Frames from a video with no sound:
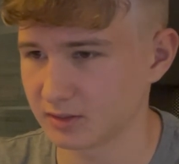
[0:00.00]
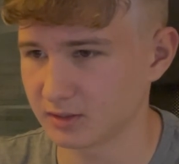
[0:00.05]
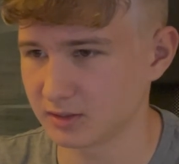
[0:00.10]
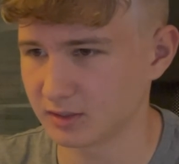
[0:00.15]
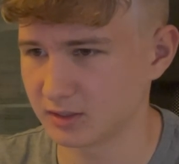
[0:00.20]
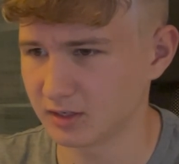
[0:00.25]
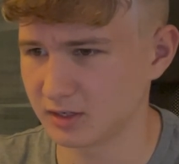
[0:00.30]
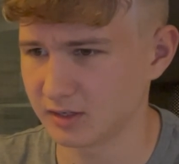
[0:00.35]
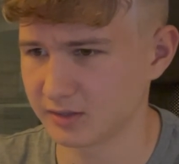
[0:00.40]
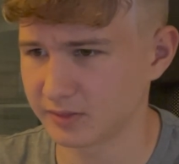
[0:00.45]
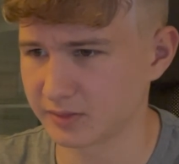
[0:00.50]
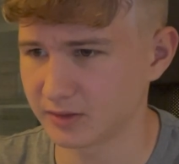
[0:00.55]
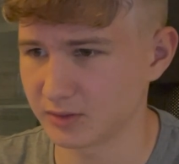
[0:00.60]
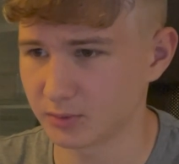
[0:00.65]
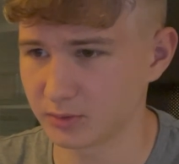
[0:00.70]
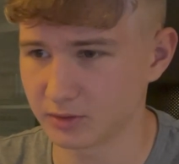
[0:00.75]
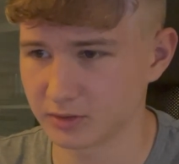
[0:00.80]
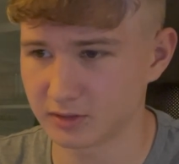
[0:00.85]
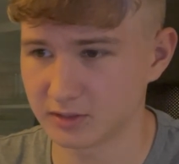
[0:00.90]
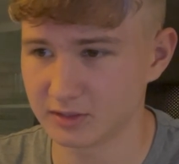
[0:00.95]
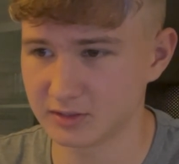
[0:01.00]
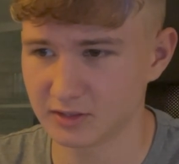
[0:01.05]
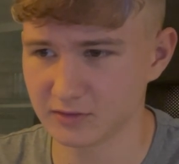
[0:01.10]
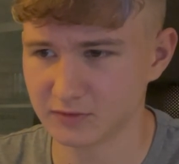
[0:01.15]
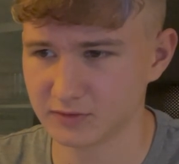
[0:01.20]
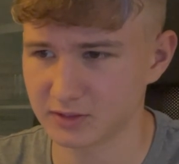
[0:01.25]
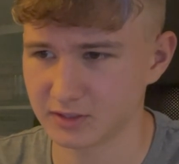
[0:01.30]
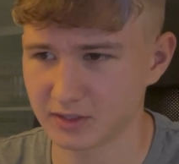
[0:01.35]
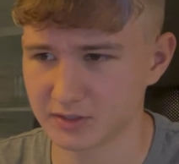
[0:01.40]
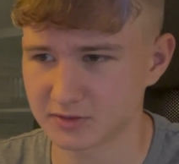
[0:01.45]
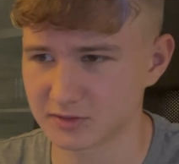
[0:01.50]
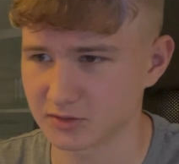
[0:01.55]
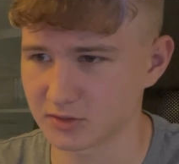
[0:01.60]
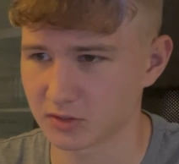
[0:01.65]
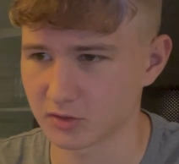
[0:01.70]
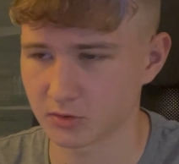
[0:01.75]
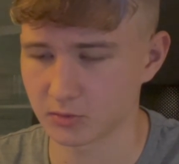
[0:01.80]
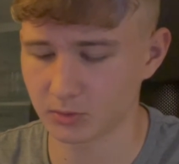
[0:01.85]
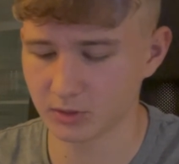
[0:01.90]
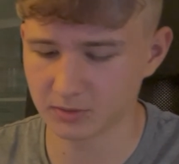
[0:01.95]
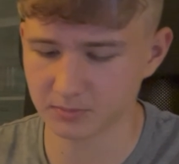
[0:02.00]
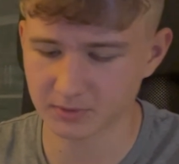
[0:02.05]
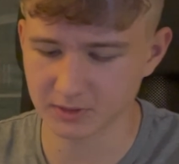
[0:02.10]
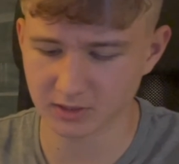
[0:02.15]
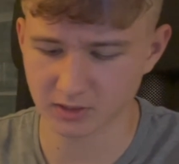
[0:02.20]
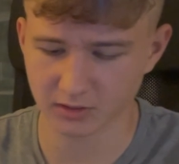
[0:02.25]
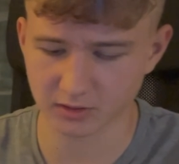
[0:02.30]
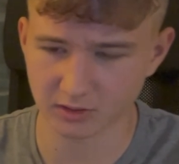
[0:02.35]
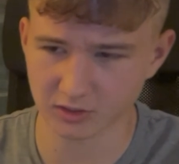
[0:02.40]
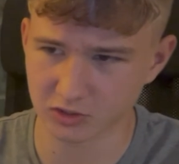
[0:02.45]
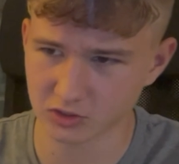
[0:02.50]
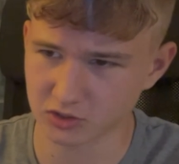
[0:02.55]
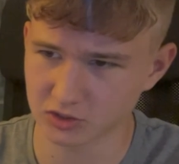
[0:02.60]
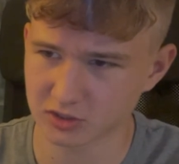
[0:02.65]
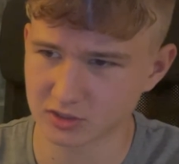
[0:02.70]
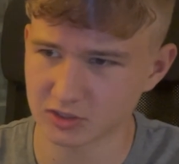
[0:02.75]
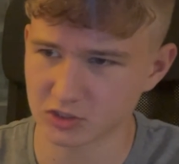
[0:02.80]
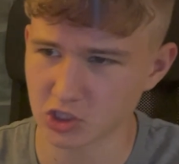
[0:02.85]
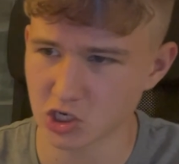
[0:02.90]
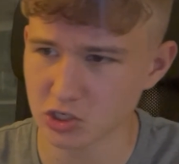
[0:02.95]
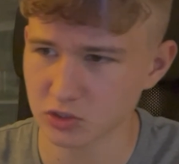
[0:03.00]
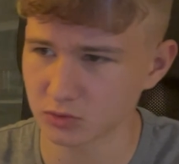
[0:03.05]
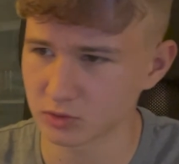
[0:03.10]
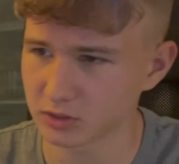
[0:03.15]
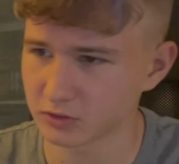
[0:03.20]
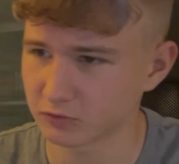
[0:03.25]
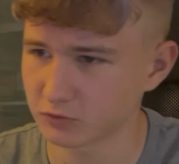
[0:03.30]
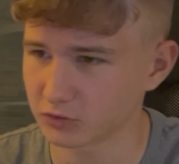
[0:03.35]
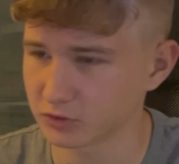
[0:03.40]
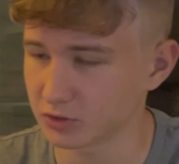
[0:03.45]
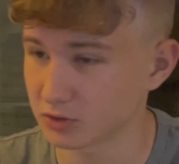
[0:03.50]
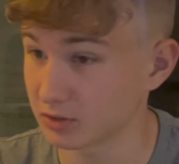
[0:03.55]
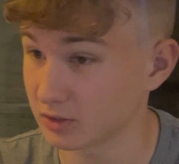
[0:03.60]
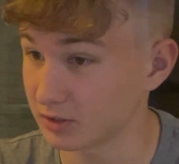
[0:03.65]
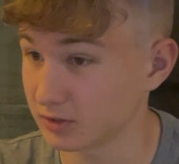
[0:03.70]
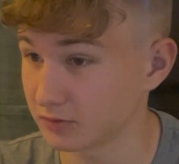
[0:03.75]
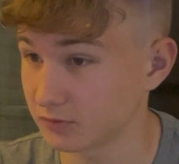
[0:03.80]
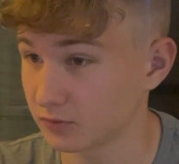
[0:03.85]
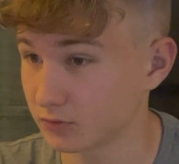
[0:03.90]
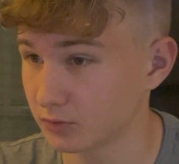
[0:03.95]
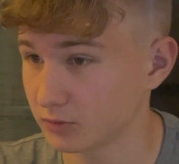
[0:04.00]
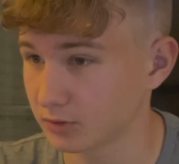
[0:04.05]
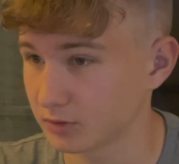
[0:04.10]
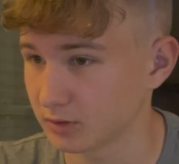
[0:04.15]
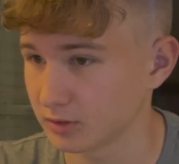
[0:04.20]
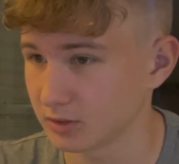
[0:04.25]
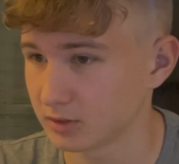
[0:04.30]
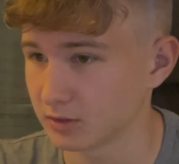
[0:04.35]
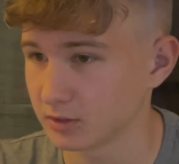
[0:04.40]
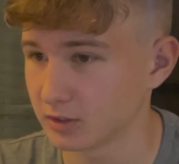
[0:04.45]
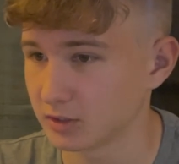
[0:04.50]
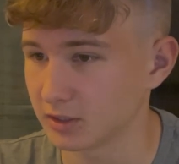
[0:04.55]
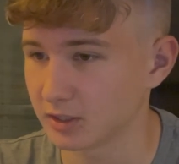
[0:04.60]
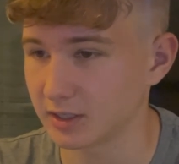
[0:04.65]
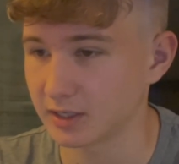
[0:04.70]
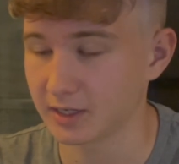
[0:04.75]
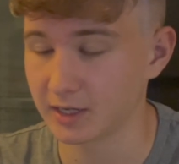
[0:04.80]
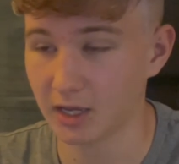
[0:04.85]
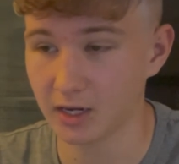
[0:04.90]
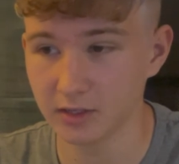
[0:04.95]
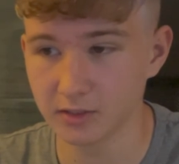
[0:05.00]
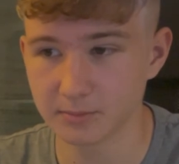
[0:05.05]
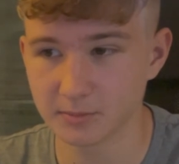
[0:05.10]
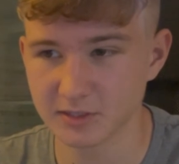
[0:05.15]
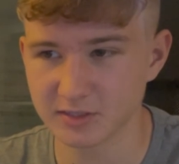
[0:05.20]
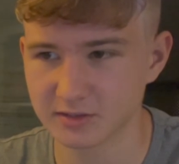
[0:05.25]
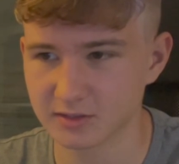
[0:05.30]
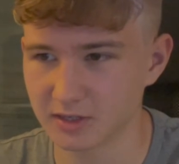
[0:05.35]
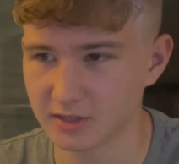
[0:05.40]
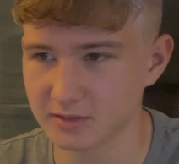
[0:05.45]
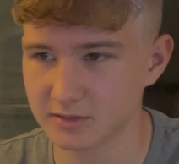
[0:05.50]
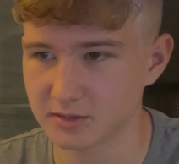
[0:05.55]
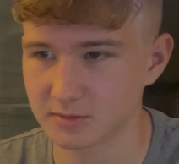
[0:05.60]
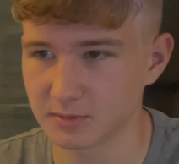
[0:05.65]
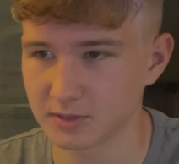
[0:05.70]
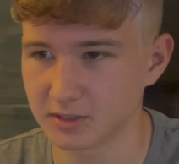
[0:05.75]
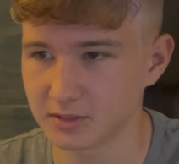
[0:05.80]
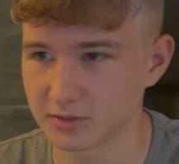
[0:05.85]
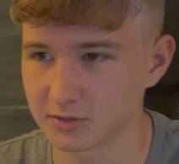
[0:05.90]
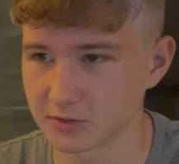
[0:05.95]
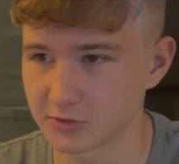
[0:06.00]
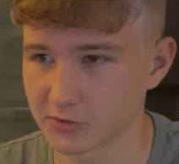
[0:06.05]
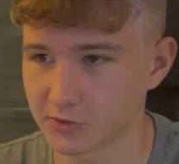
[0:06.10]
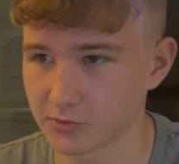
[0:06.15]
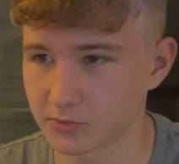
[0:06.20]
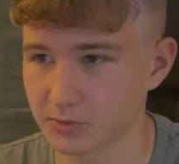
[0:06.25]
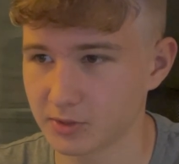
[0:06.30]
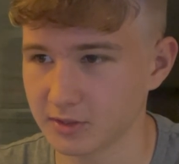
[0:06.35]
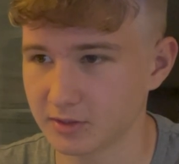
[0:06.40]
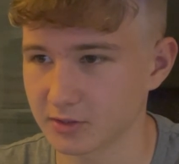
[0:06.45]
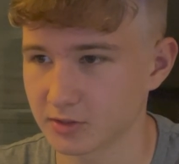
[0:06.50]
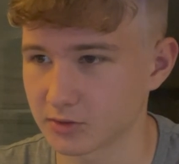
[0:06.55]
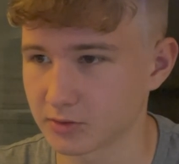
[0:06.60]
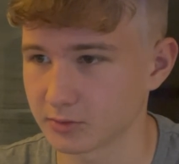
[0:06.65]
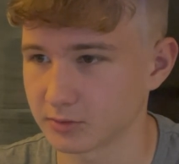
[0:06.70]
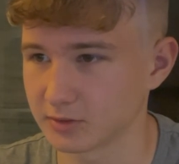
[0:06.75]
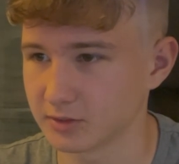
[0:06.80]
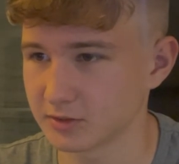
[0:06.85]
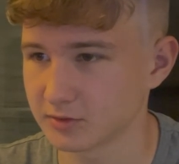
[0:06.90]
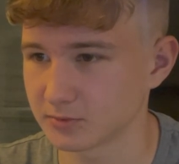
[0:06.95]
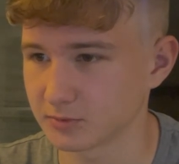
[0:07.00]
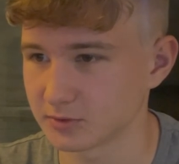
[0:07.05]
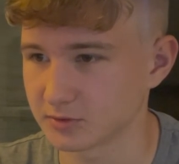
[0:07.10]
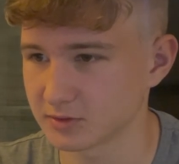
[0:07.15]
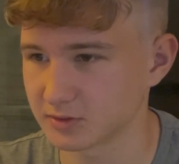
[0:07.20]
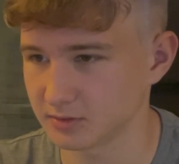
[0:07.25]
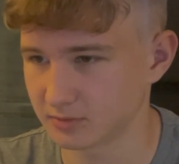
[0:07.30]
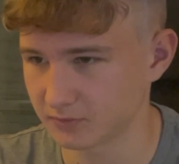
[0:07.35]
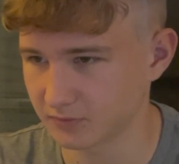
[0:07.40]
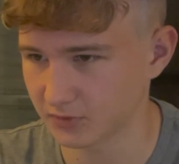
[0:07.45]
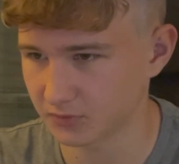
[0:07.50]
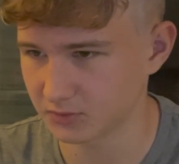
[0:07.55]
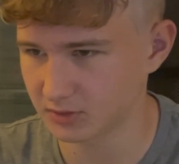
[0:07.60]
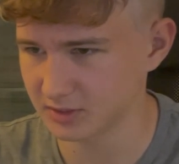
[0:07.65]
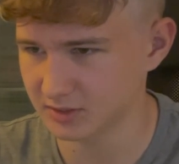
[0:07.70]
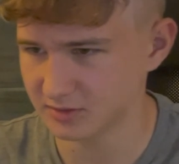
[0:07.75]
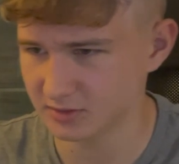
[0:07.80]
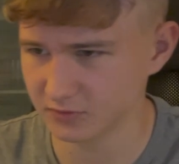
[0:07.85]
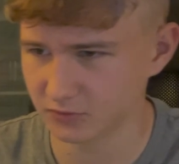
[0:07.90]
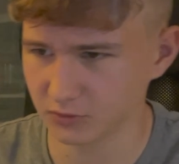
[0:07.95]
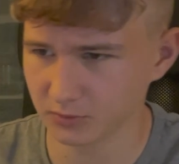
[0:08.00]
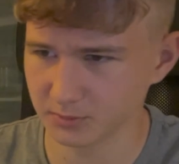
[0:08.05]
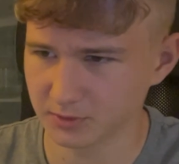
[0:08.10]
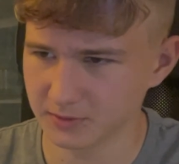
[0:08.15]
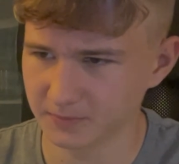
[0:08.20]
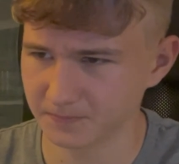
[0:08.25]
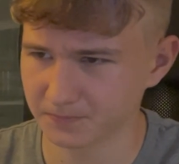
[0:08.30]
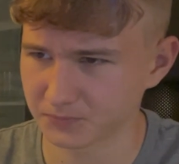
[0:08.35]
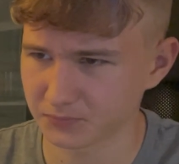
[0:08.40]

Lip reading: And now he definitely has this threat, but I just genuinely thought on knight a4. I underestimated his threat. I thought this was very easy for me.